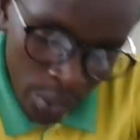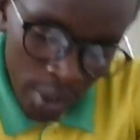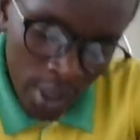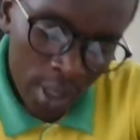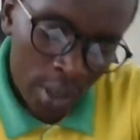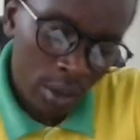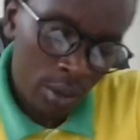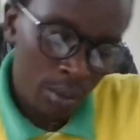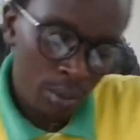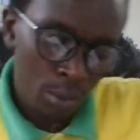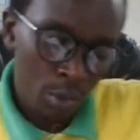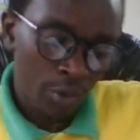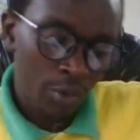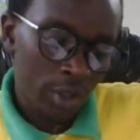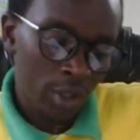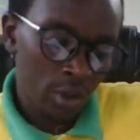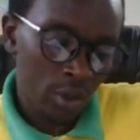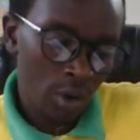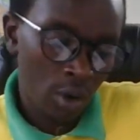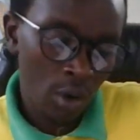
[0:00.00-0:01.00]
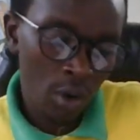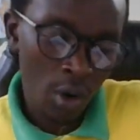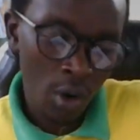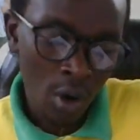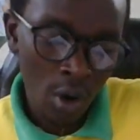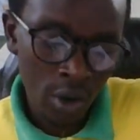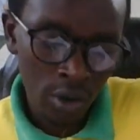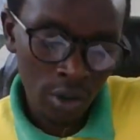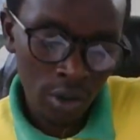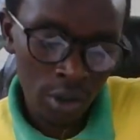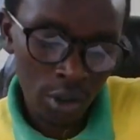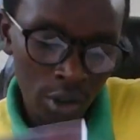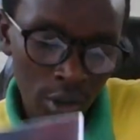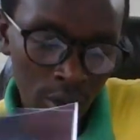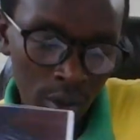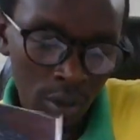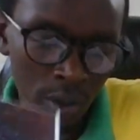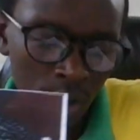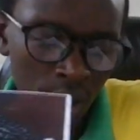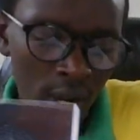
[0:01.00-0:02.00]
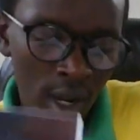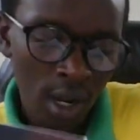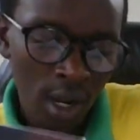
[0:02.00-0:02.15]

we move on to